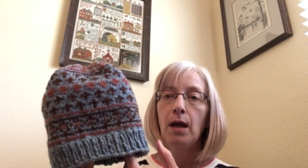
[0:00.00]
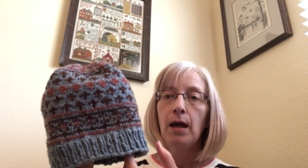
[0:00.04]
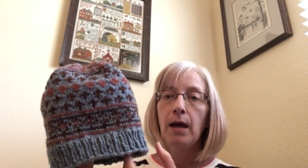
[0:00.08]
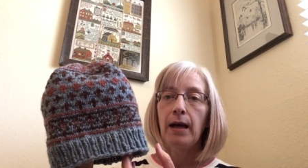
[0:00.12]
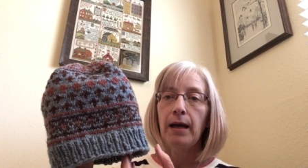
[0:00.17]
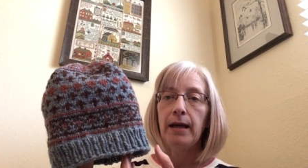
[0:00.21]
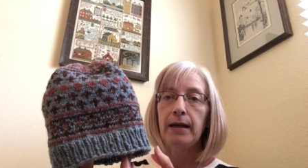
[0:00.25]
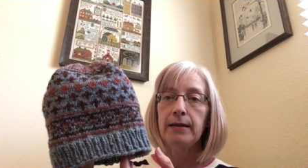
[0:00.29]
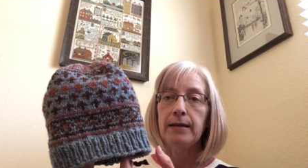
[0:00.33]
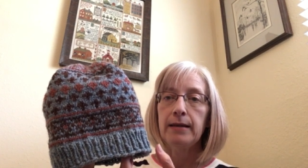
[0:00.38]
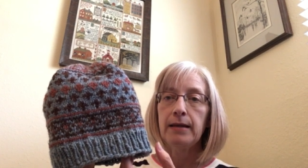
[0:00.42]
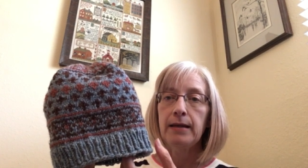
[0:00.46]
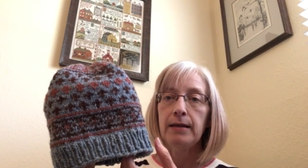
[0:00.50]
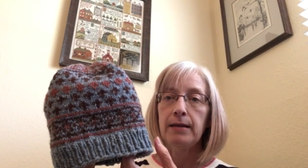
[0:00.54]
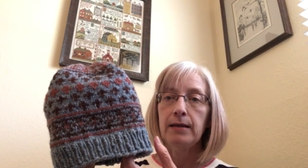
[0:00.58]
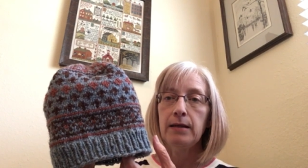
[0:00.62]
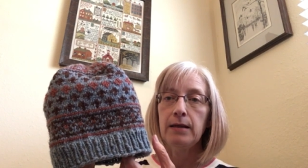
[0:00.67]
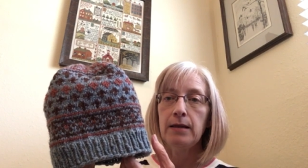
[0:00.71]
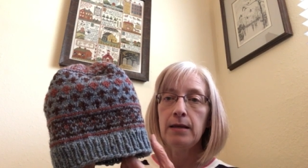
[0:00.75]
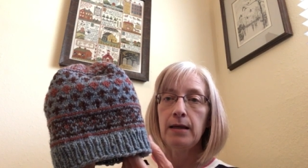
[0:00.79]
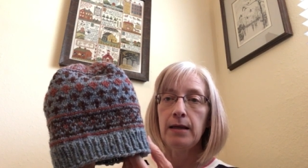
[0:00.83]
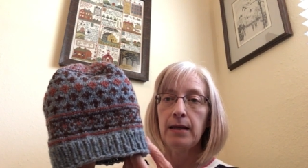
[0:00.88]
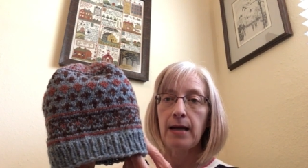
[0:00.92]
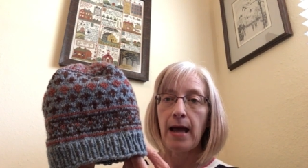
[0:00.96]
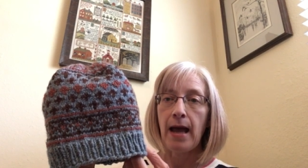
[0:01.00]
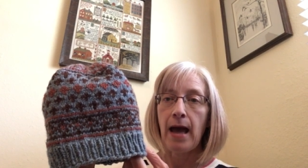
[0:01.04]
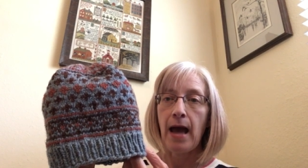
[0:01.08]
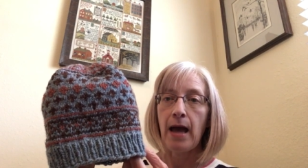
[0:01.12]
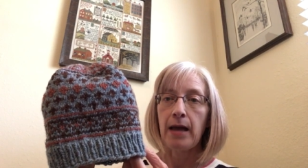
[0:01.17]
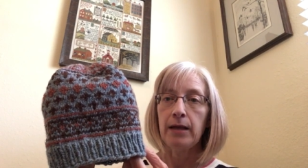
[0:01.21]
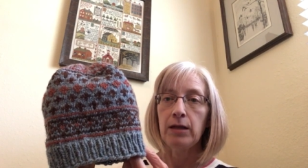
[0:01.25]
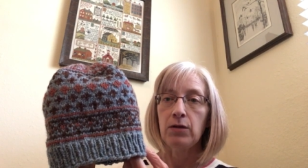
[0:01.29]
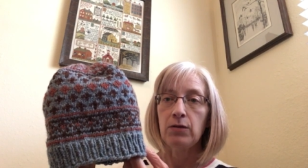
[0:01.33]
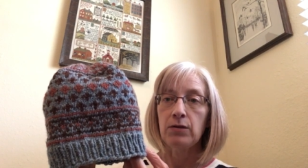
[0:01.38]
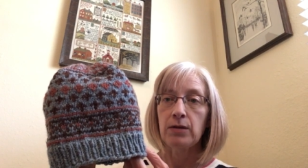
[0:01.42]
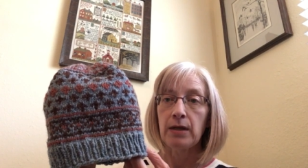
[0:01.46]
I had knit a
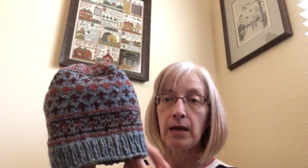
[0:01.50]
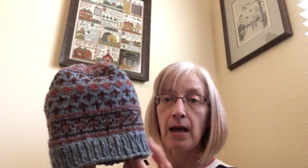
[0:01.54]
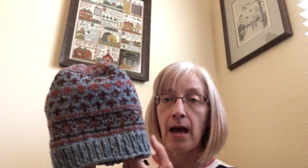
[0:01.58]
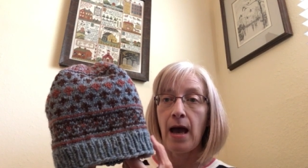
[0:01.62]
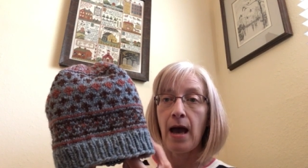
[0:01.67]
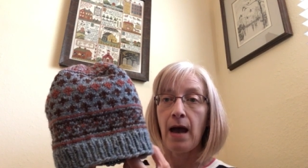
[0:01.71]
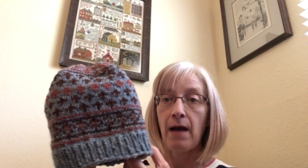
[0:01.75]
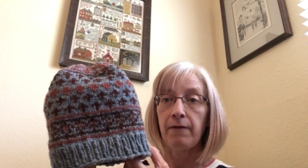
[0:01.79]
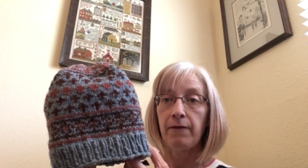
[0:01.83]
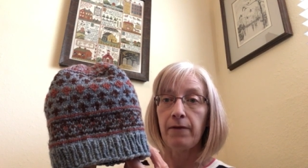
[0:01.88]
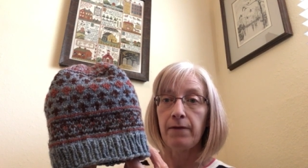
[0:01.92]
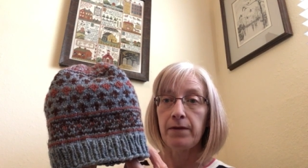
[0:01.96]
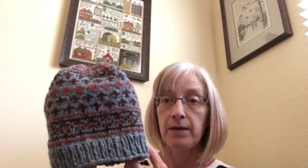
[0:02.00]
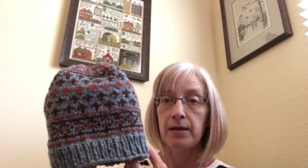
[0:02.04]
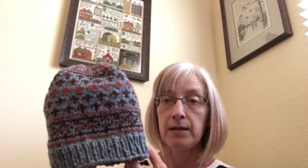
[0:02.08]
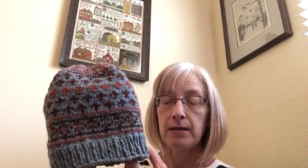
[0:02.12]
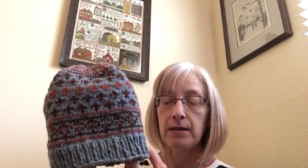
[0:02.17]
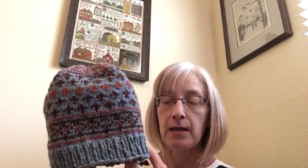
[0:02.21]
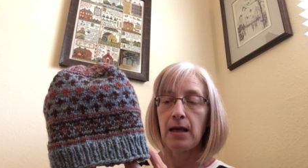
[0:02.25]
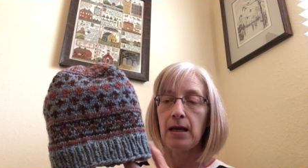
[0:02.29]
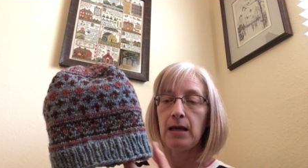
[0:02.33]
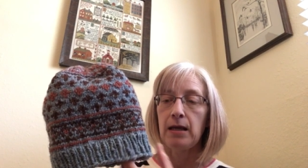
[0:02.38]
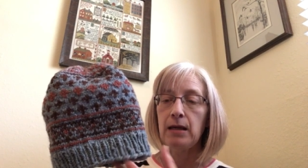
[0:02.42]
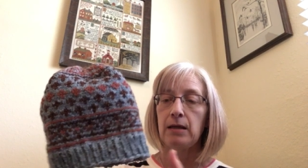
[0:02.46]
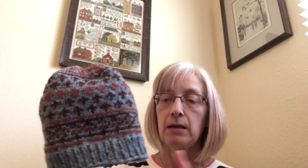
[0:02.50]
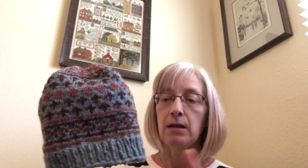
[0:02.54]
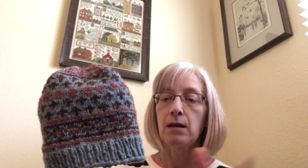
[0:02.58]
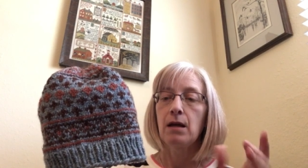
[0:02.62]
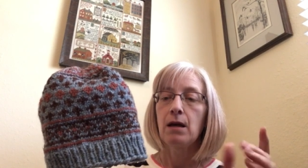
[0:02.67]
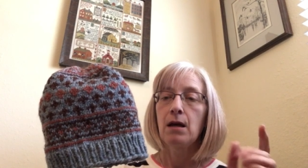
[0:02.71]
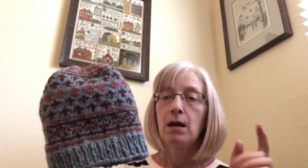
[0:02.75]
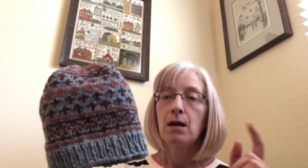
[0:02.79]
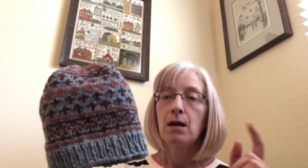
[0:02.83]
hat using half of the skein.